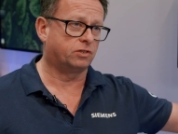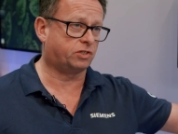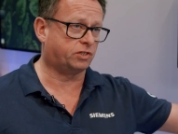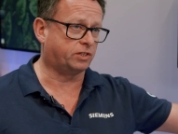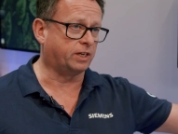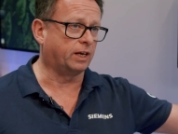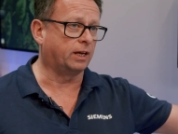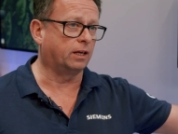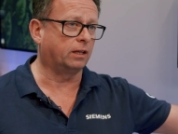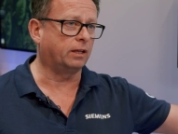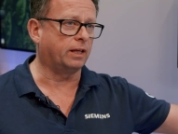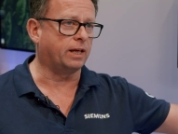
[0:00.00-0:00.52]

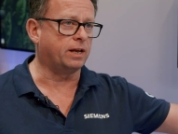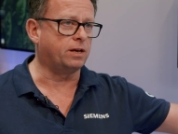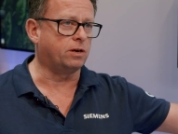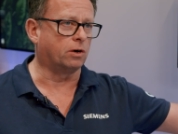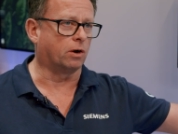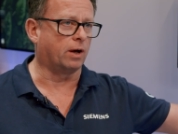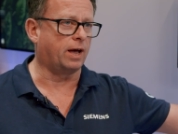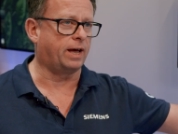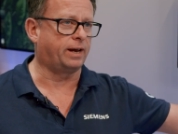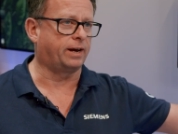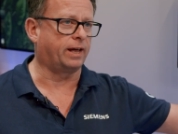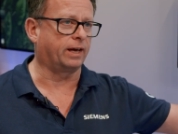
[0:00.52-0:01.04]
still in
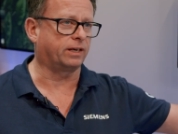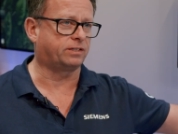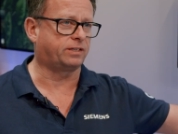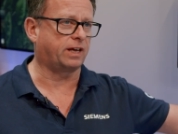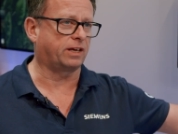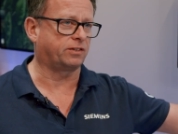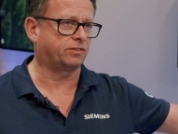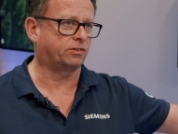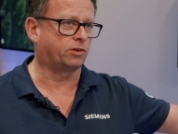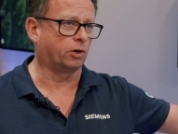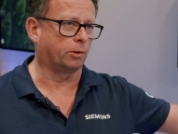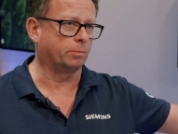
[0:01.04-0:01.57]
your NX
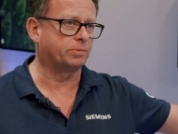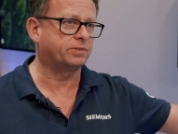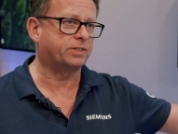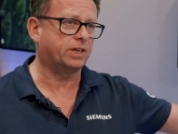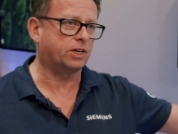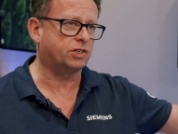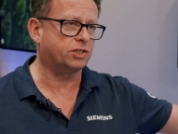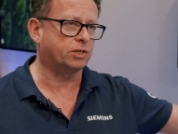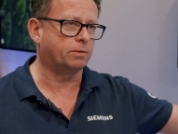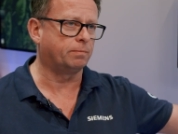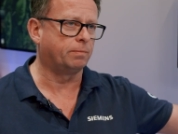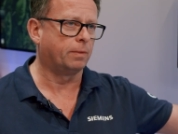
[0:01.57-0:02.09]
desktop
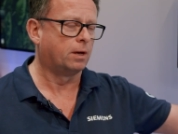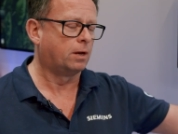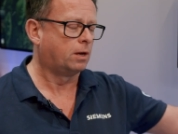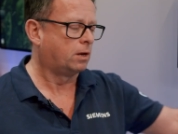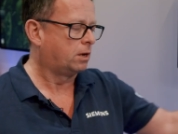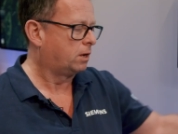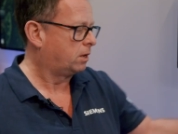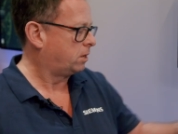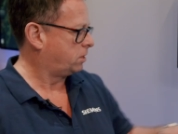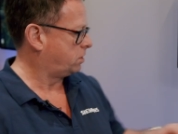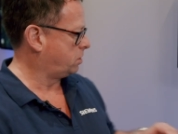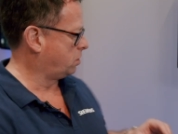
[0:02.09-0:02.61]
session,
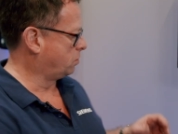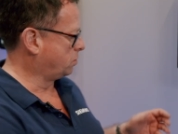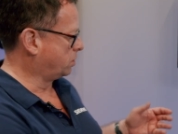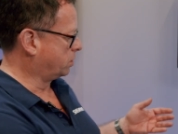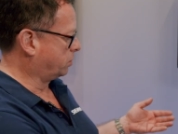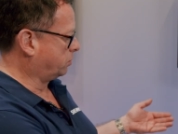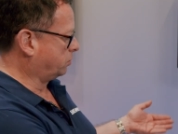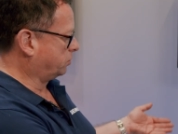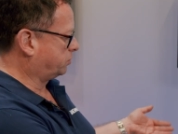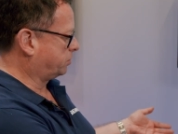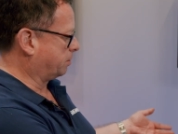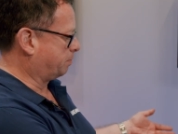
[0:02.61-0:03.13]
you
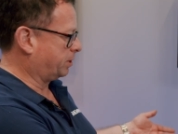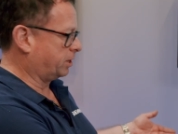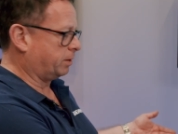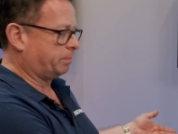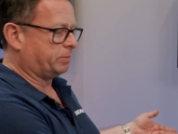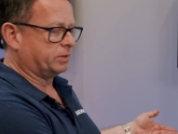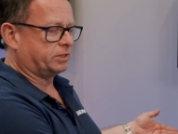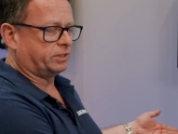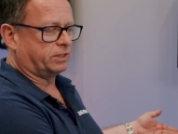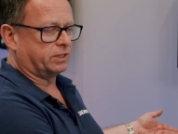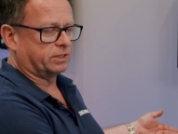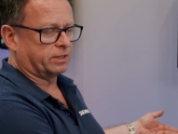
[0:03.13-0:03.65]
use the
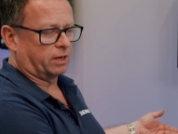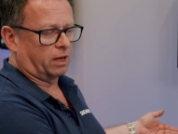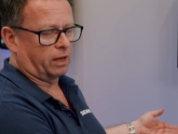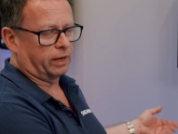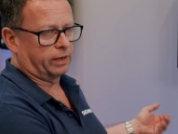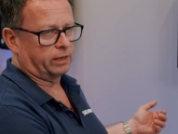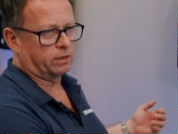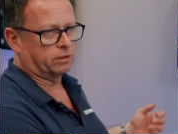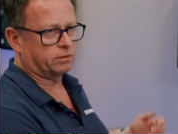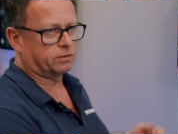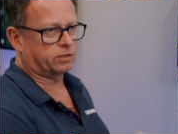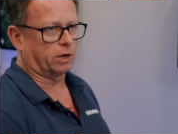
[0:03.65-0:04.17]

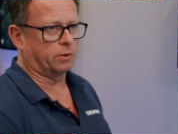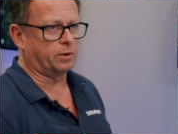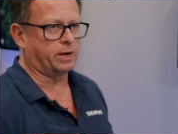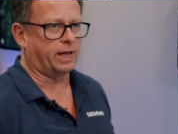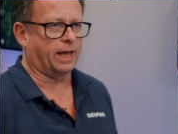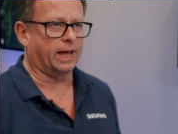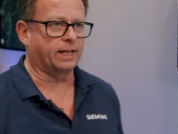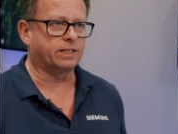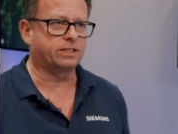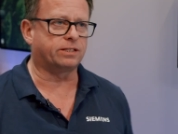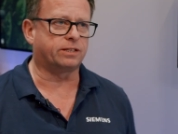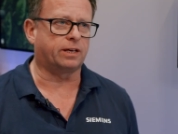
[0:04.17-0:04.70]
purpose-designed Sony
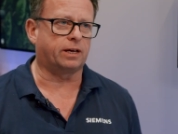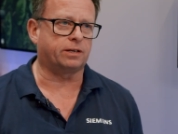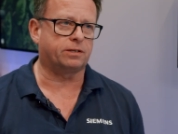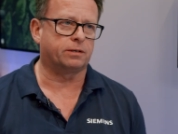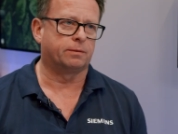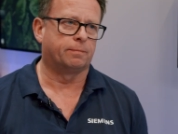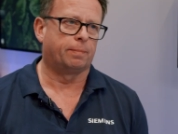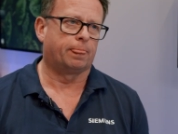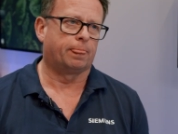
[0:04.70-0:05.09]
headset,